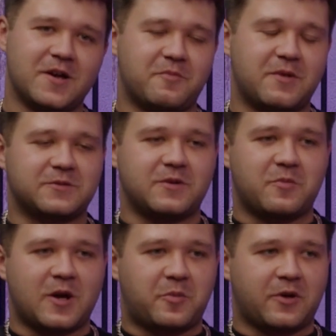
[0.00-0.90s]
Makes me
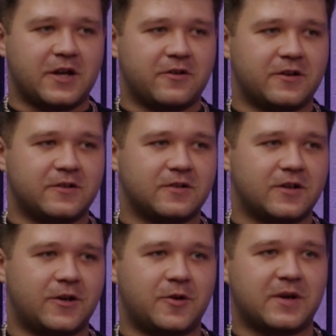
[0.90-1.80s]
a better player,
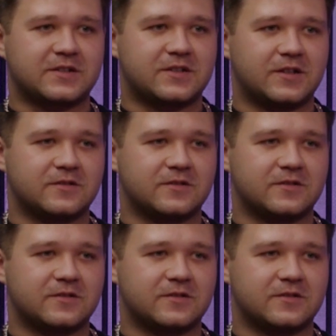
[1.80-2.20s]
and makes